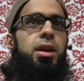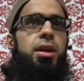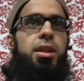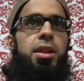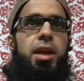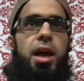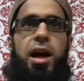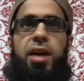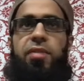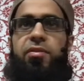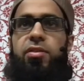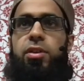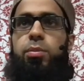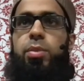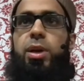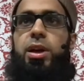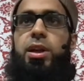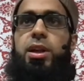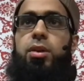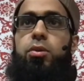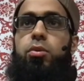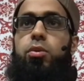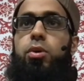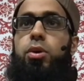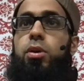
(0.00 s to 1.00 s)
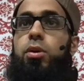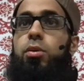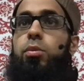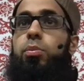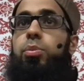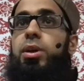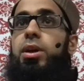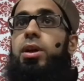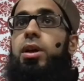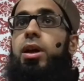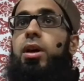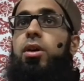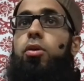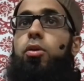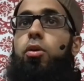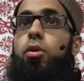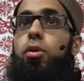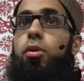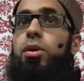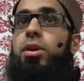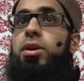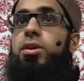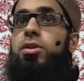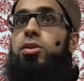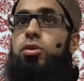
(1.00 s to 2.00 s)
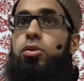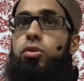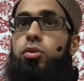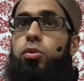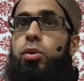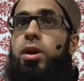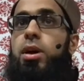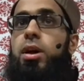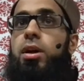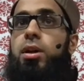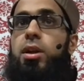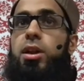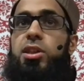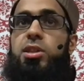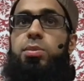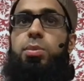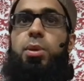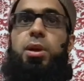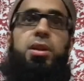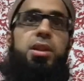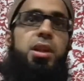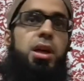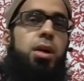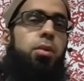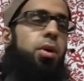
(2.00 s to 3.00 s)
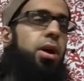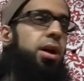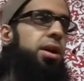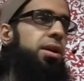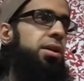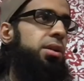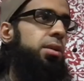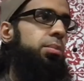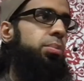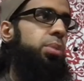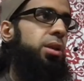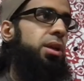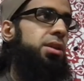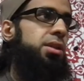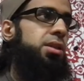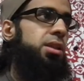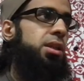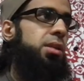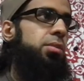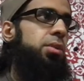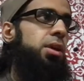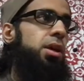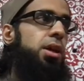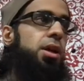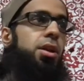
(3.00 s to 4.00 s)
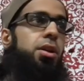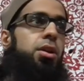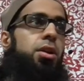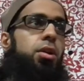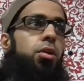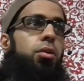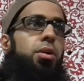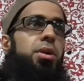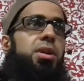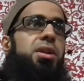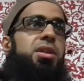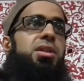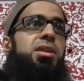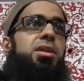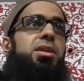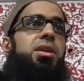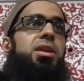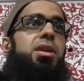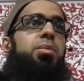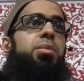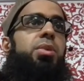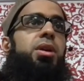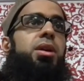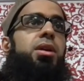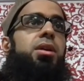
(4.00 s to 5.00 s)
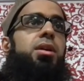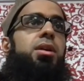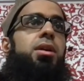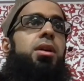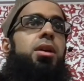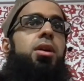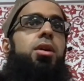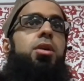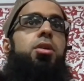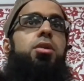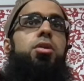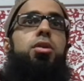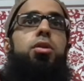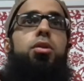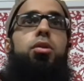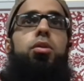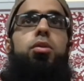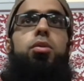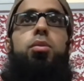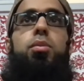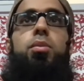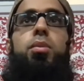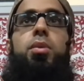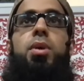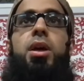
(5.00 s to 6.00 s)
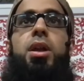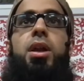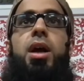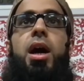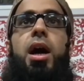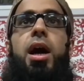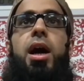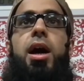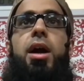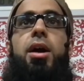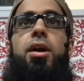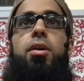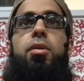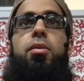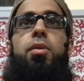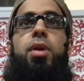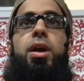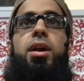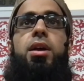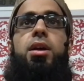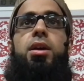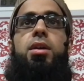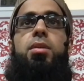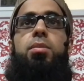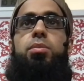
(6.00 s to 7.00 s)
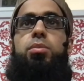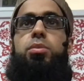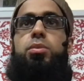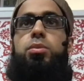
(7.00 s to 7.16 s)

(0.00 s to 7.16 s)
That everybody will be according to where Allah subhanahu wa ta'ala wanted to place them. Nobody is going to be, you know, in a higher rank.